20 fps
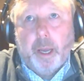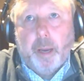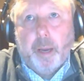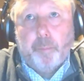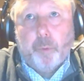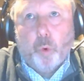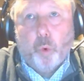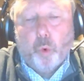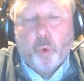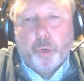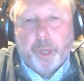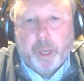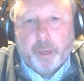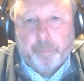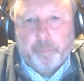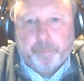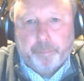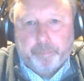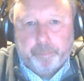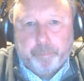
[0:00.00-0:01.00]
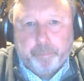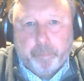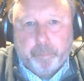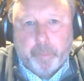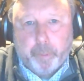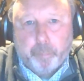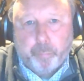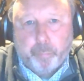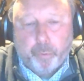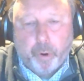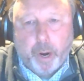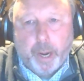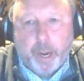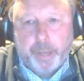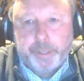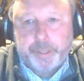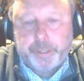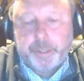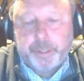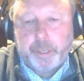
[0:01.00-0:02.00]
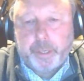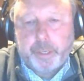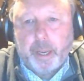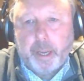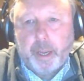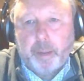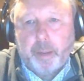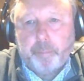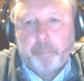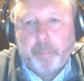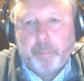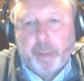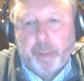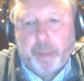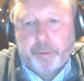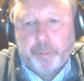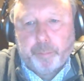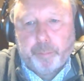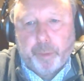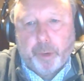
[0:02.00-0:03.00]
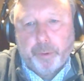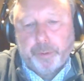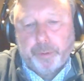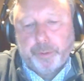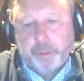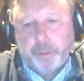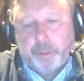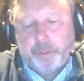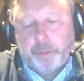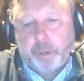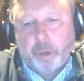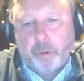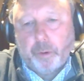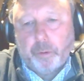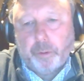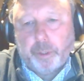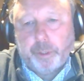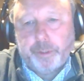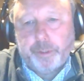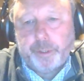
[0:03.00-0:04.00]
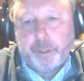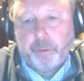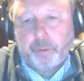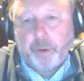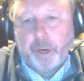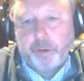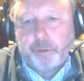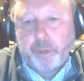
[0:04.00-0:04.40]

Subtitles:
order price as opposed to the total consideration.